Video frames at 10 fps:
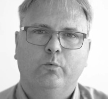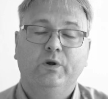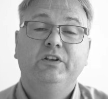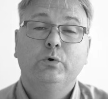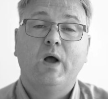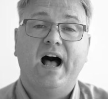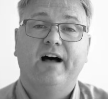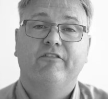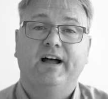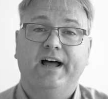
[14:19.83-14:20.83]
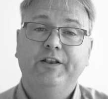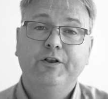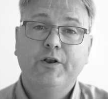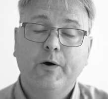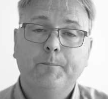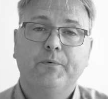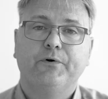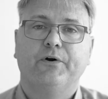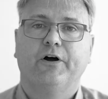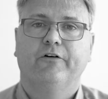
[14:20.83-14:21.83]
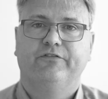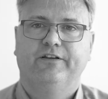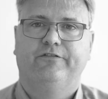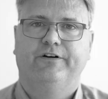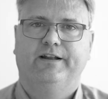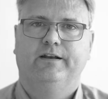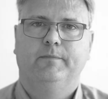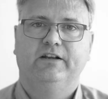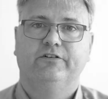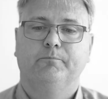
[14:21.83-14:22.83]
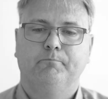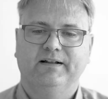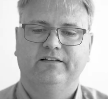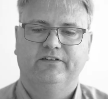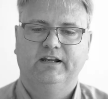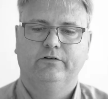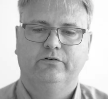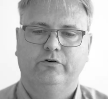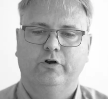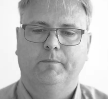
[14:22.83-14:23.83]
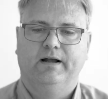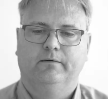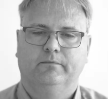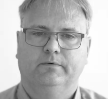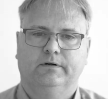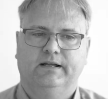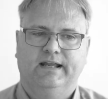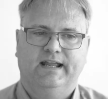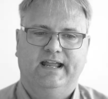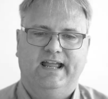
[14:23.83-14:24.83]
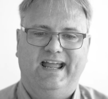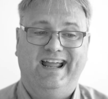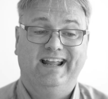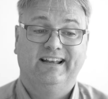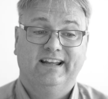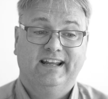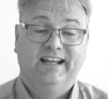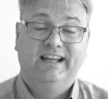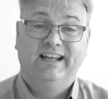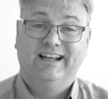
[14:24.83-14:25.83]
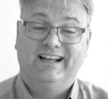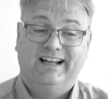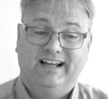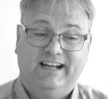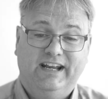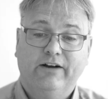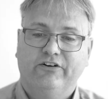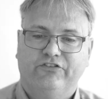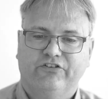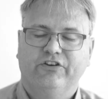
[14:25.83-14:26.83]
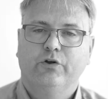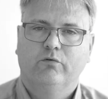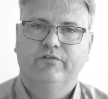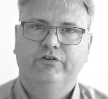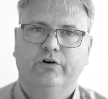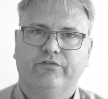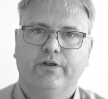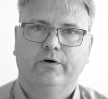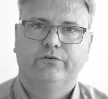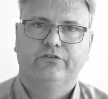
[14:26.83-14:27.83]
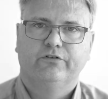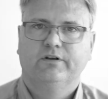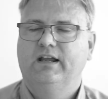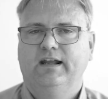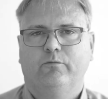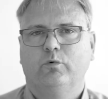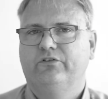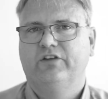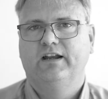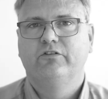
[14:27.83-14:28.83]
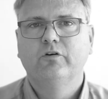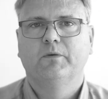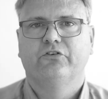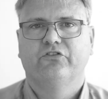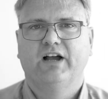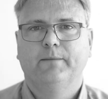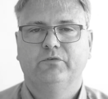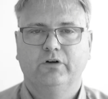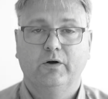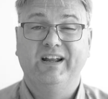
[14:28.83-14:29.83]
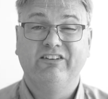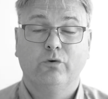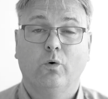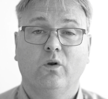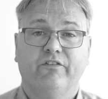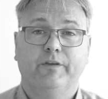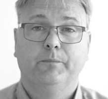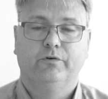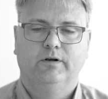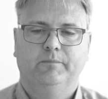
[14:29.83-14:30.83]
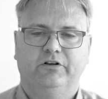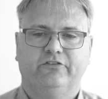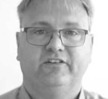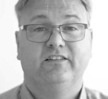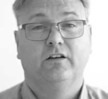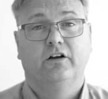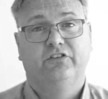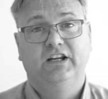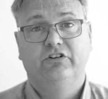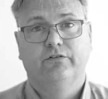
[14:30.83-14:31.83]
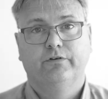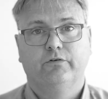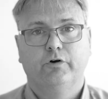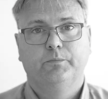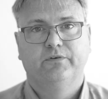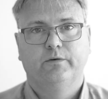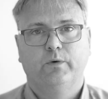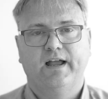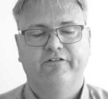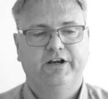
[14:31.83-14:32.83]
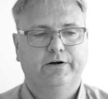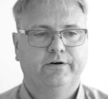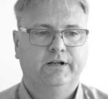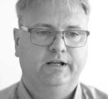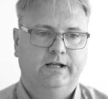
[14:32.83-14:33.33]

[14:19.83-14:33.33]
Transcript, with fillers: We do have a number of different animation built into QML. And here's just an overview of those. It would take too much time to go into all of them, so let me just discuss each of the groups that we have here.